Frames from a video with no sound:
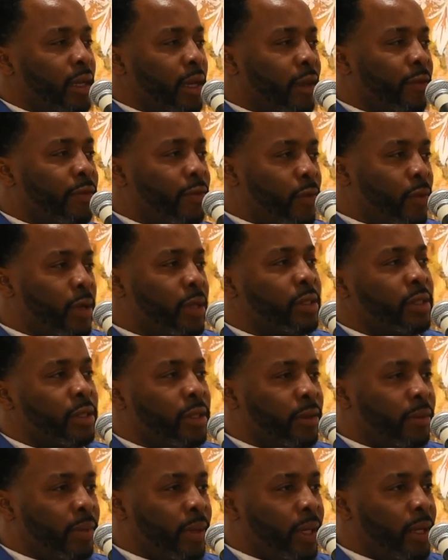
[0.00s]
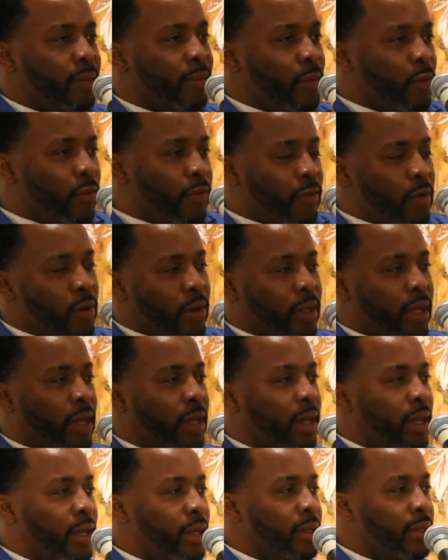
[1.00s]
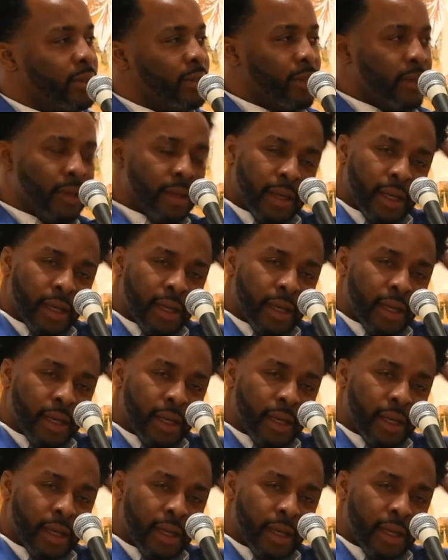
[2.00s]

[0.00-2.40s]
and forced to be moved further east.